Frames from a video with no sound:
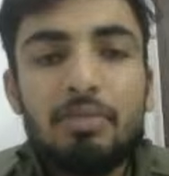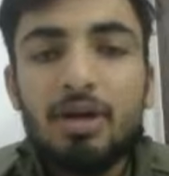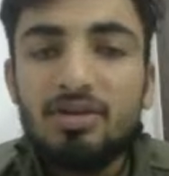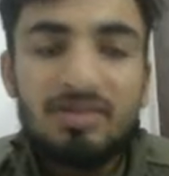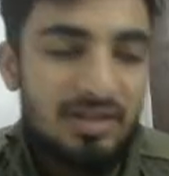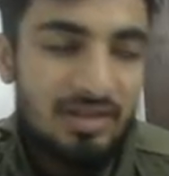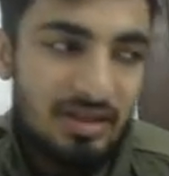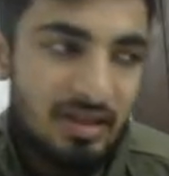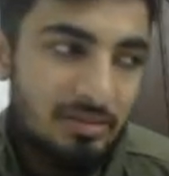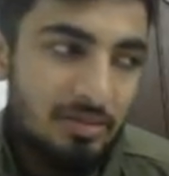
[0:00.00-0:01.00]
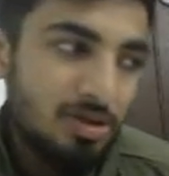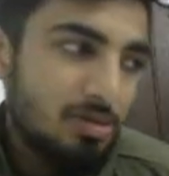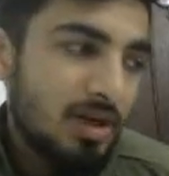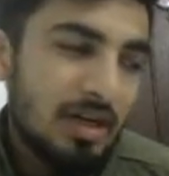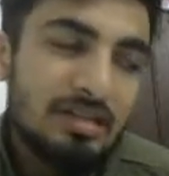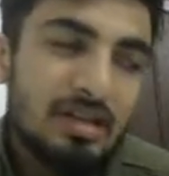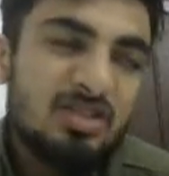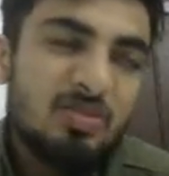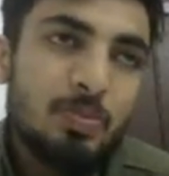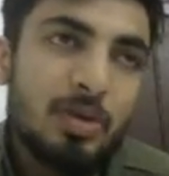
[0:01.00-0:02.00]
because
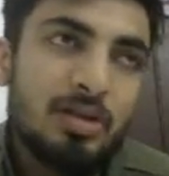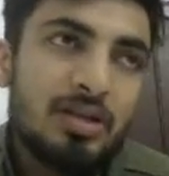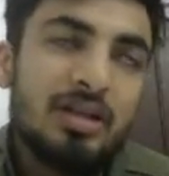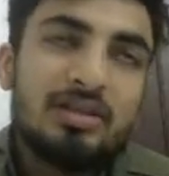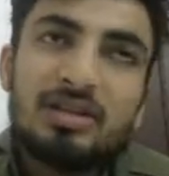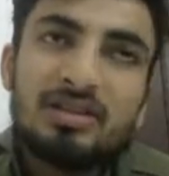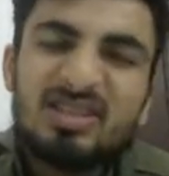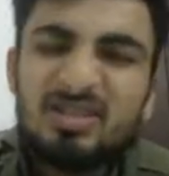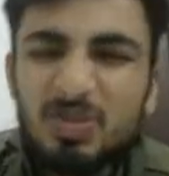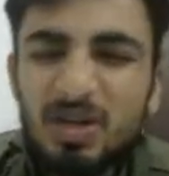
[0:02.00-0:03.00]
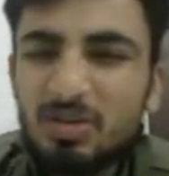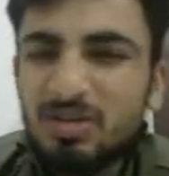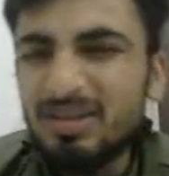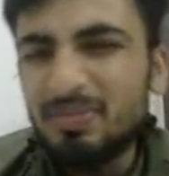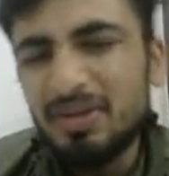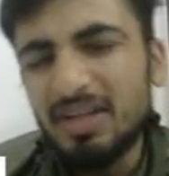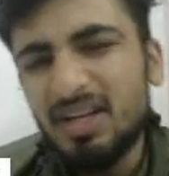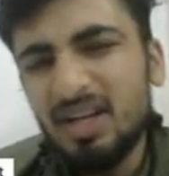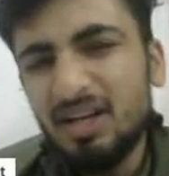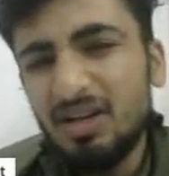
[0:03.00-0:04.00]
it's the reason is it's pretty much simple,
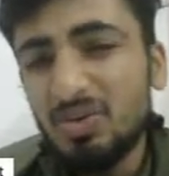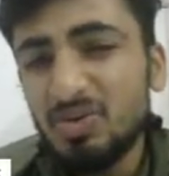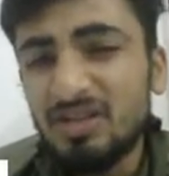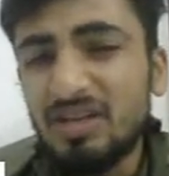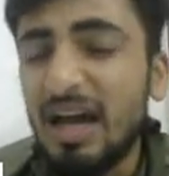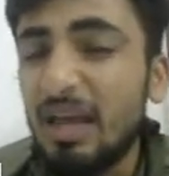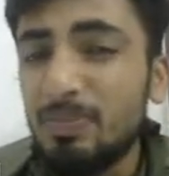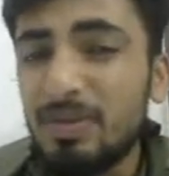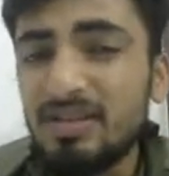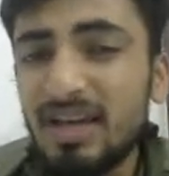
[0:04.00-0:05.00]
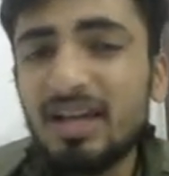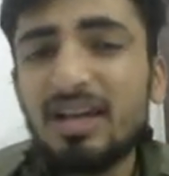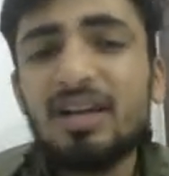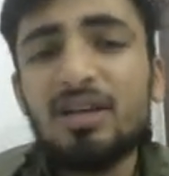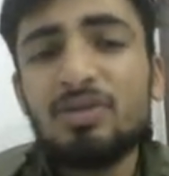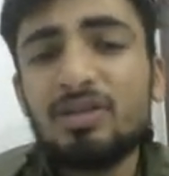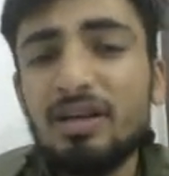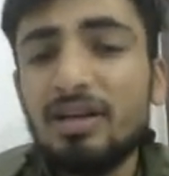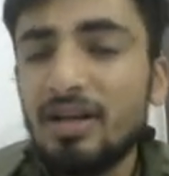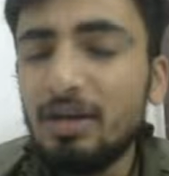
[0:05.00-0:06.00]
that it uses IPsec, it uses
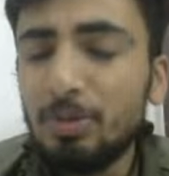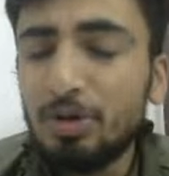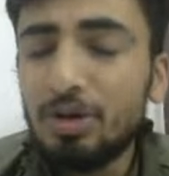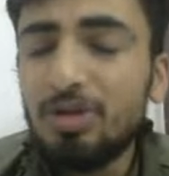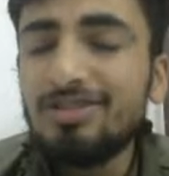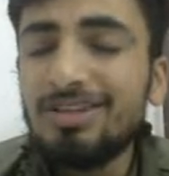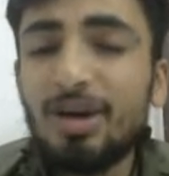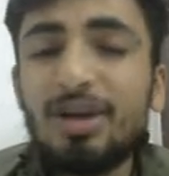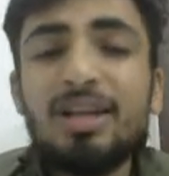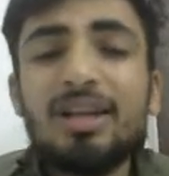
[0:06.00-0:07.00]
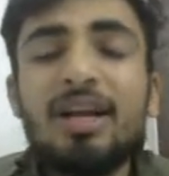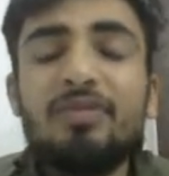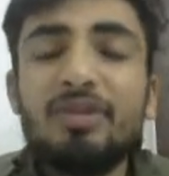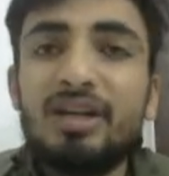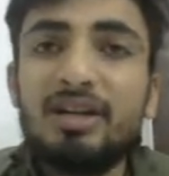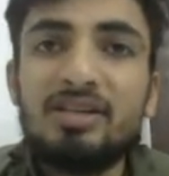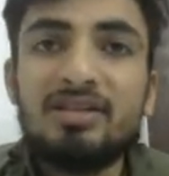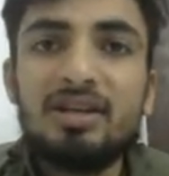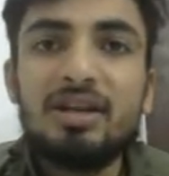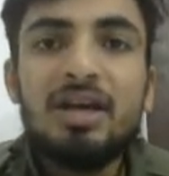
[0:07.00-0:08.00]
Internet Protocol Security, right? For that
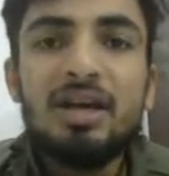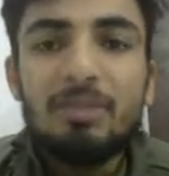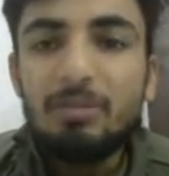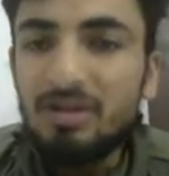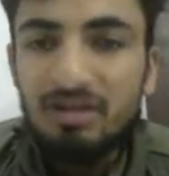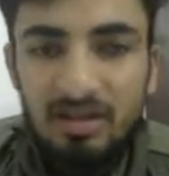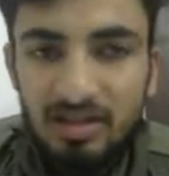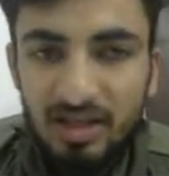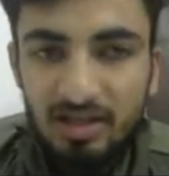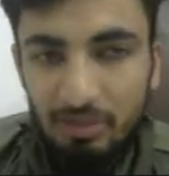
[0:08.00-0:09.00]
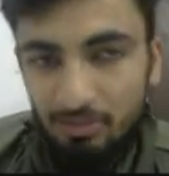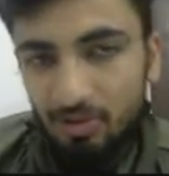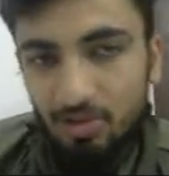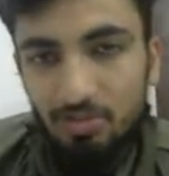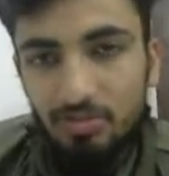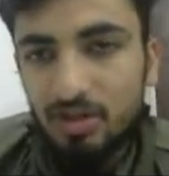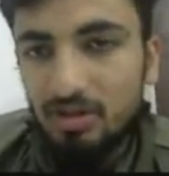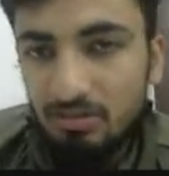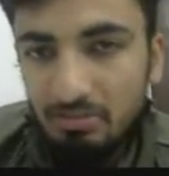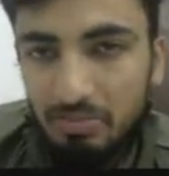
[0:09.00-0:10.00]
reason, maybe
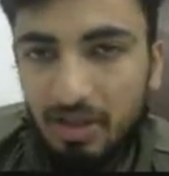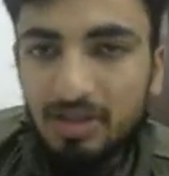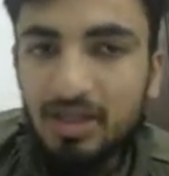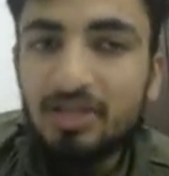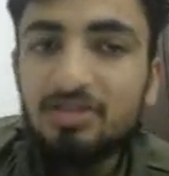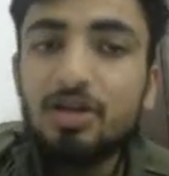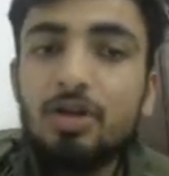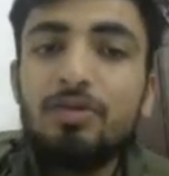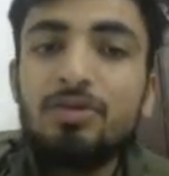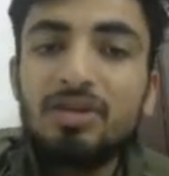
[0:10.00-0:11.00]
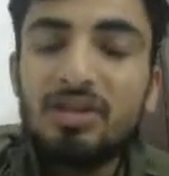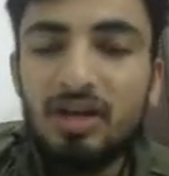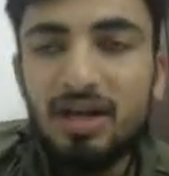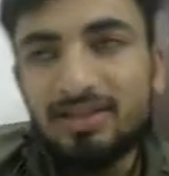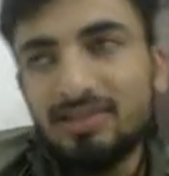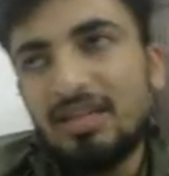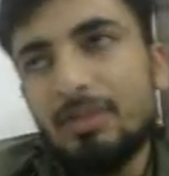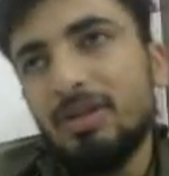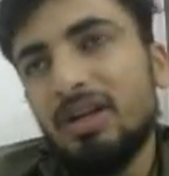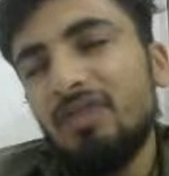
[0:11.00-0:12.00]
rather instead of using the
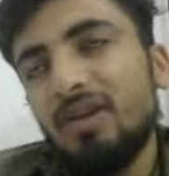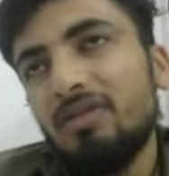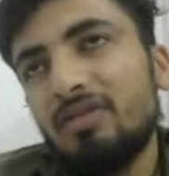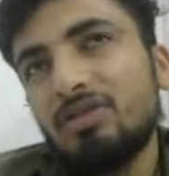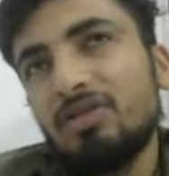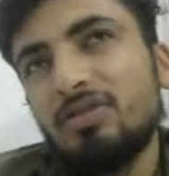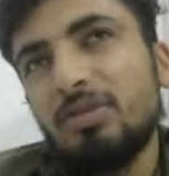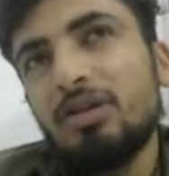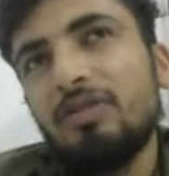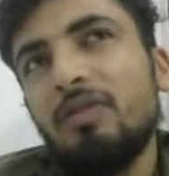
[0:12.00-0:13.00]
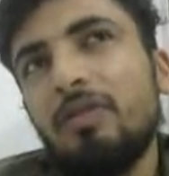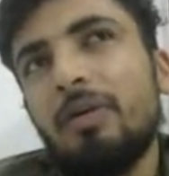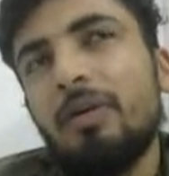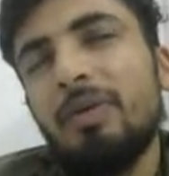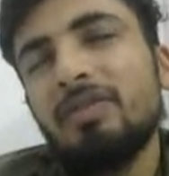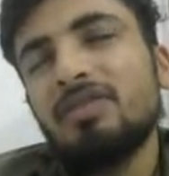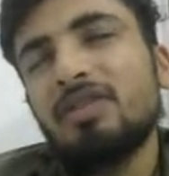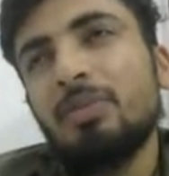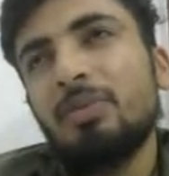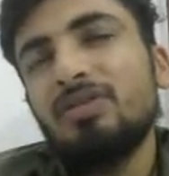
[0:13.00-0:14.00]
SSTP that we have discussed about, the full form of
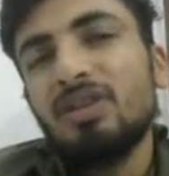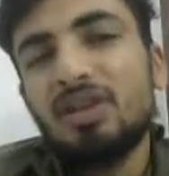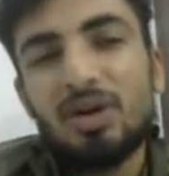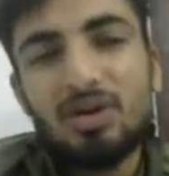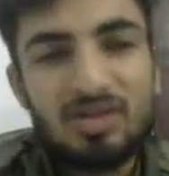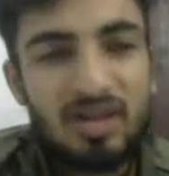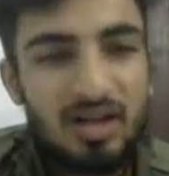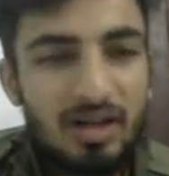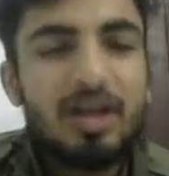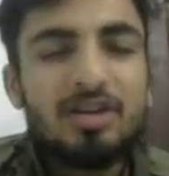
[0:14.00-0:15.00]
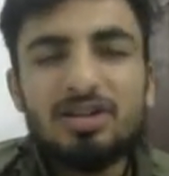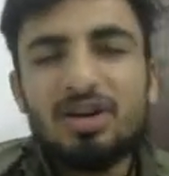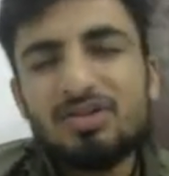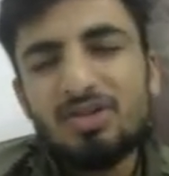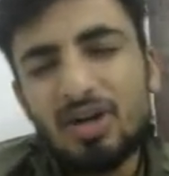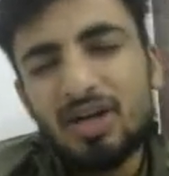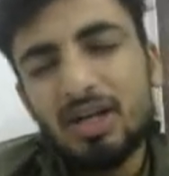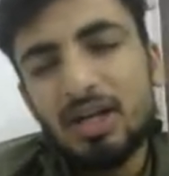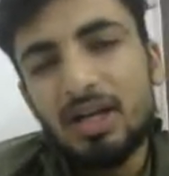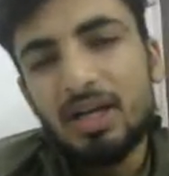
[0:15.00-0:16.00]
SSTP was secure socket
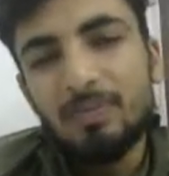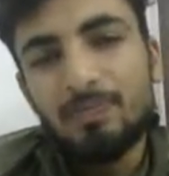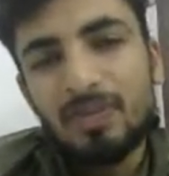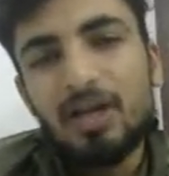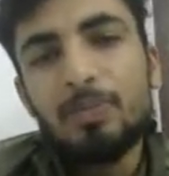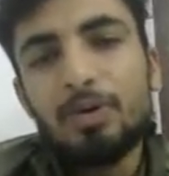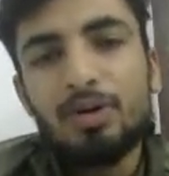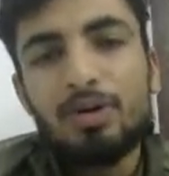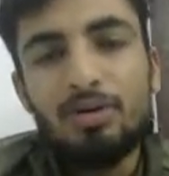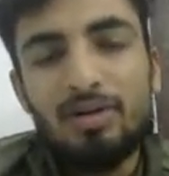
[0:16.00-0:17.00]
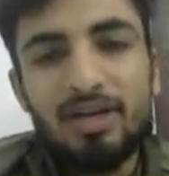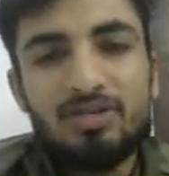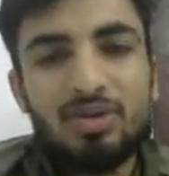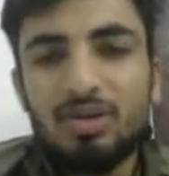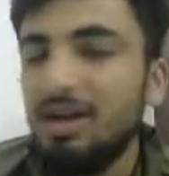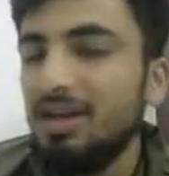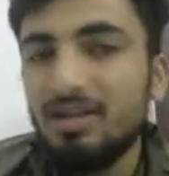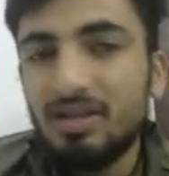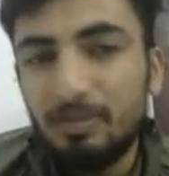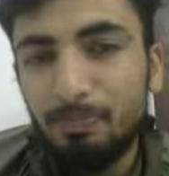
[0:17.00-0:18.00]
tunneling protocol, right? So
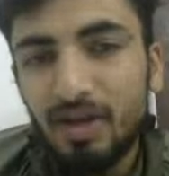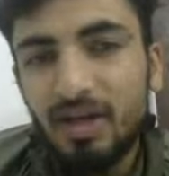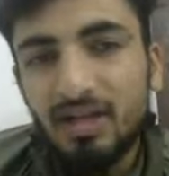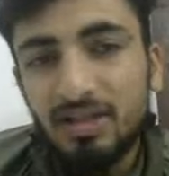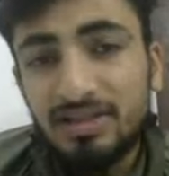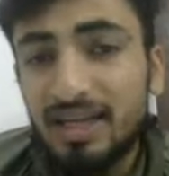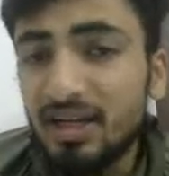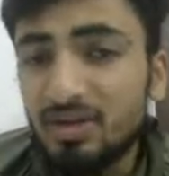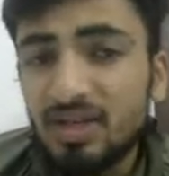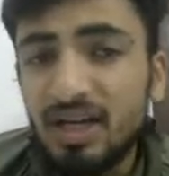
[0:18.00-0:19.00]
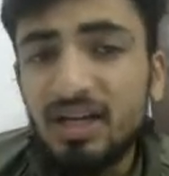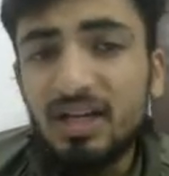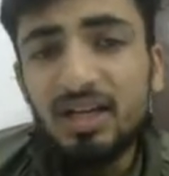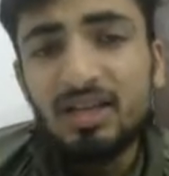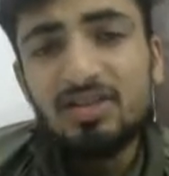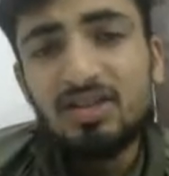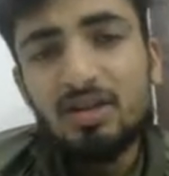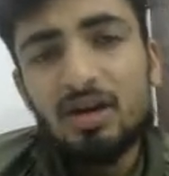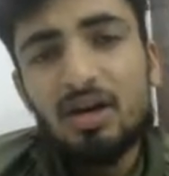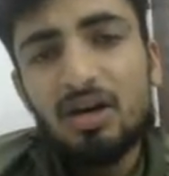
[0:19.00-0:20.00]
the site to site
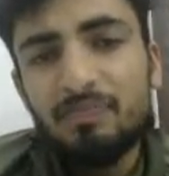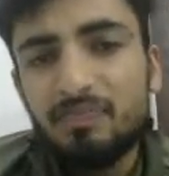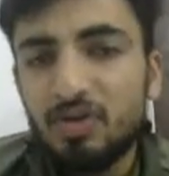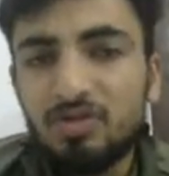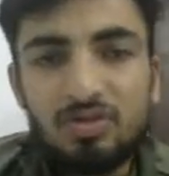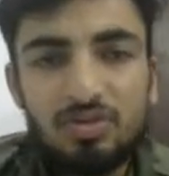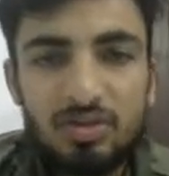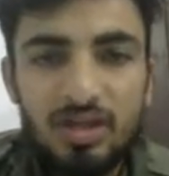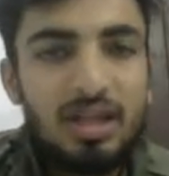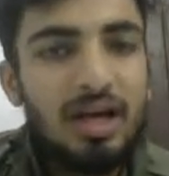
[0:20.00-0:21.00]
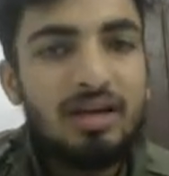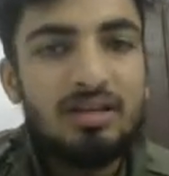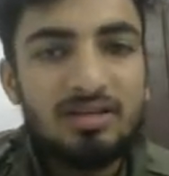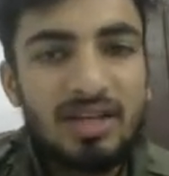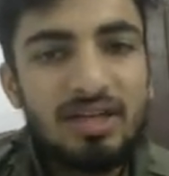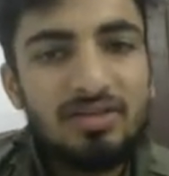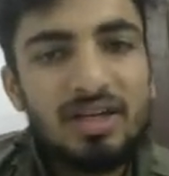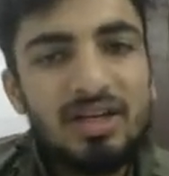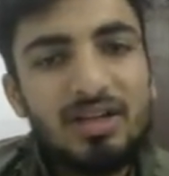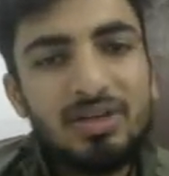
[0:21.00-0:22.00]
connection, the site to
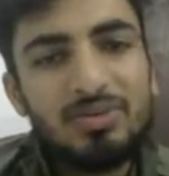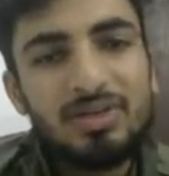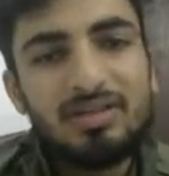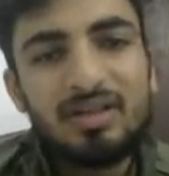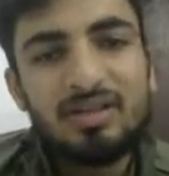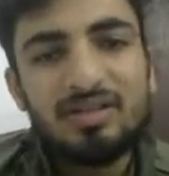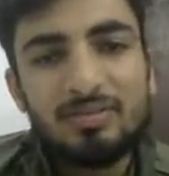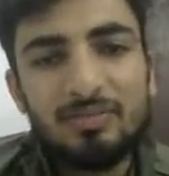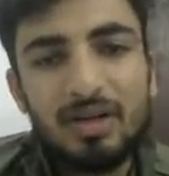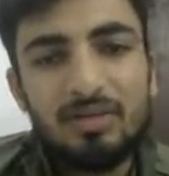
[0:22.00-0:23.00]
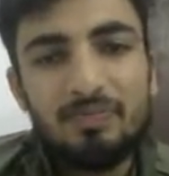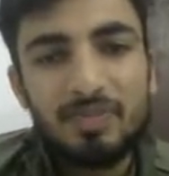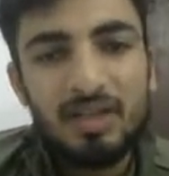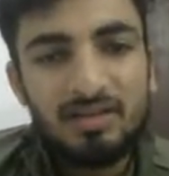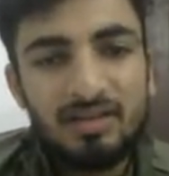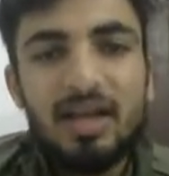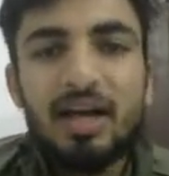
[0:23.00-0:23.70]
site uses this